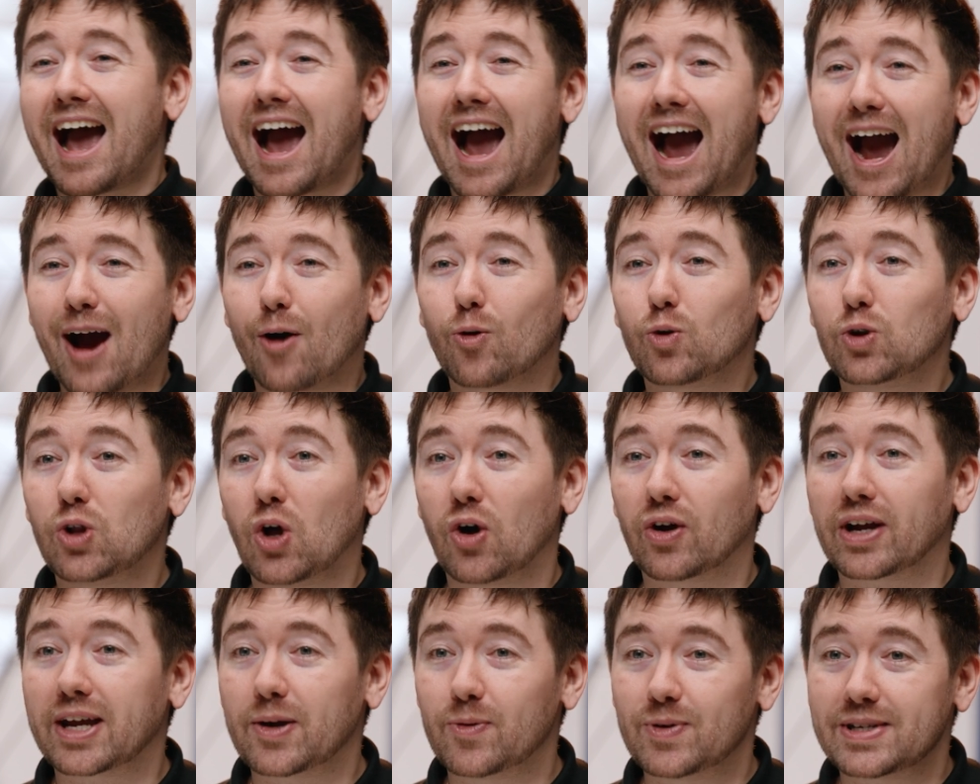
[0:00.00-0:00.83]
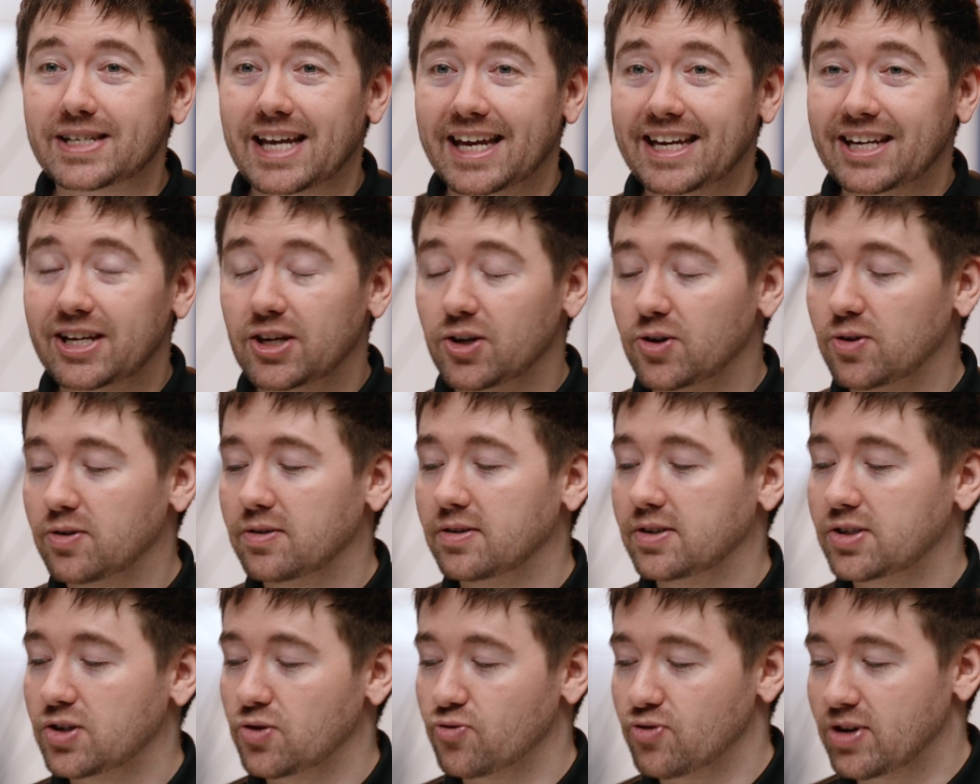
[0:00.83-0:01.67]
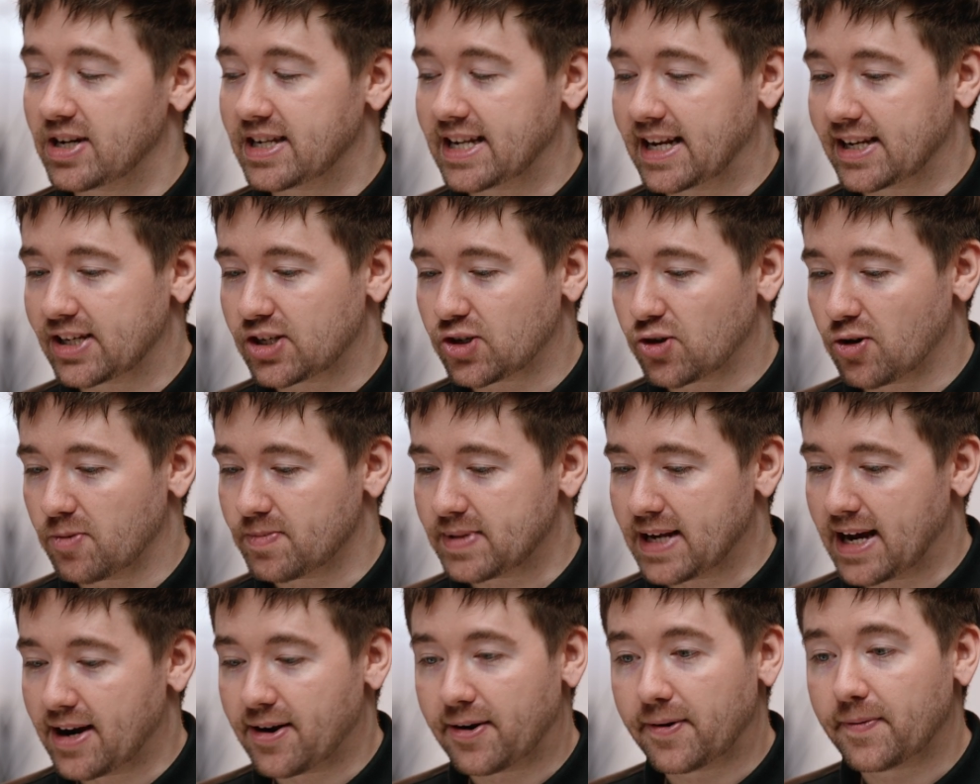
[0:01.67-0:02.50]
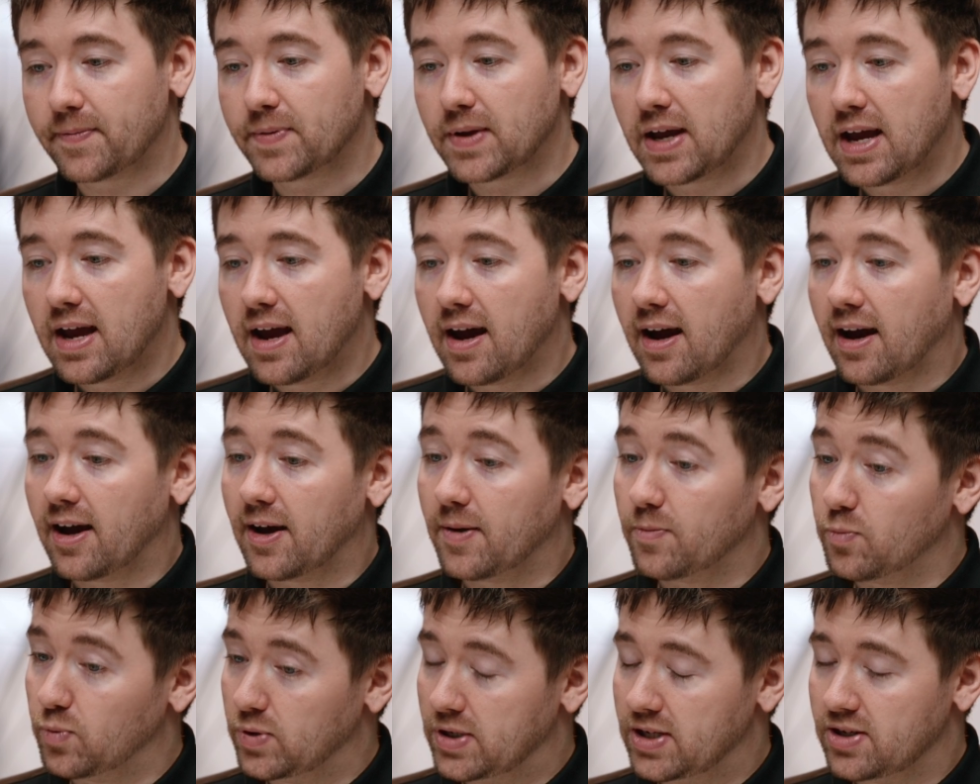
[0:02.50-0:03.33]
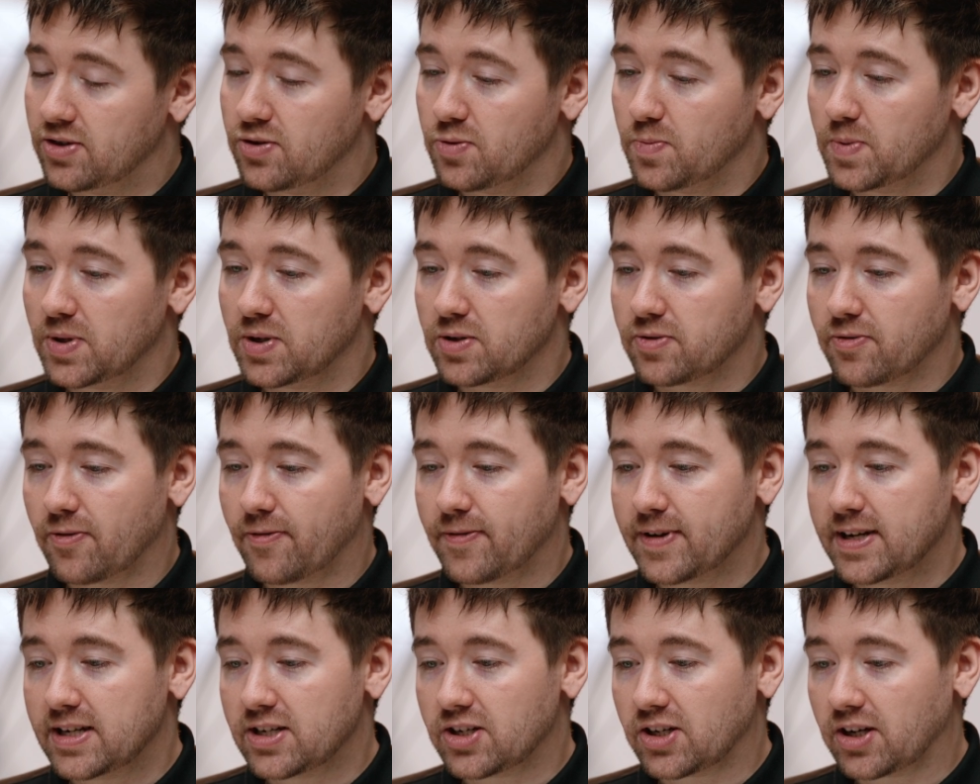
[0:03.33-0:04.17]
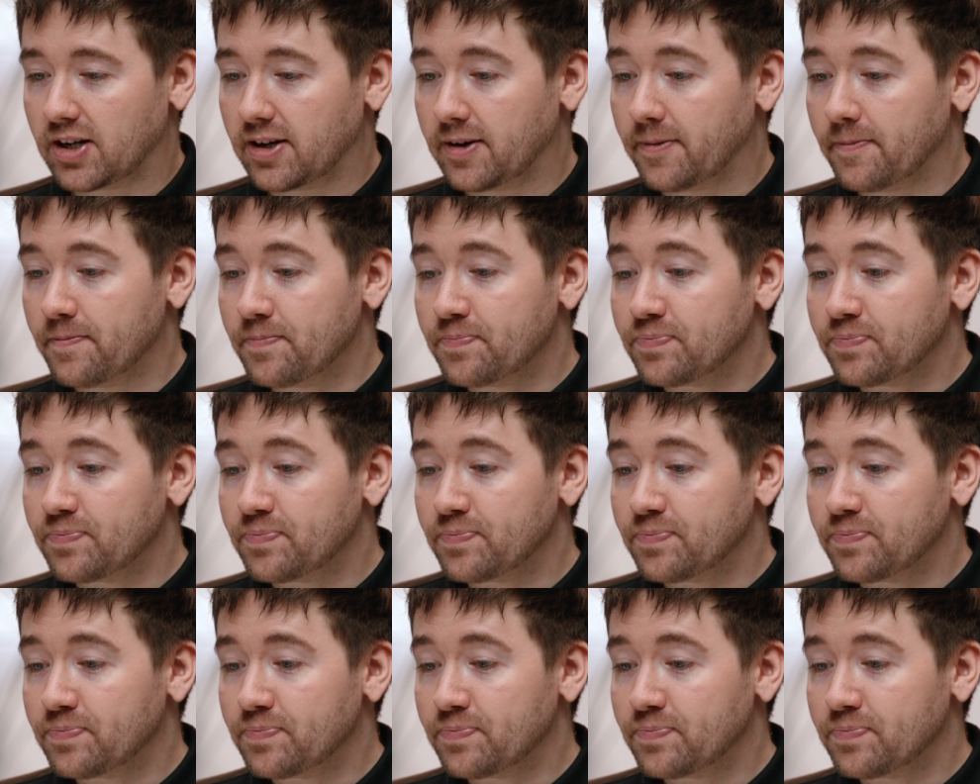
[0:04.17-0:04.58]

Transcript: how long it would take you to read that script out, um, which is a super useful feature.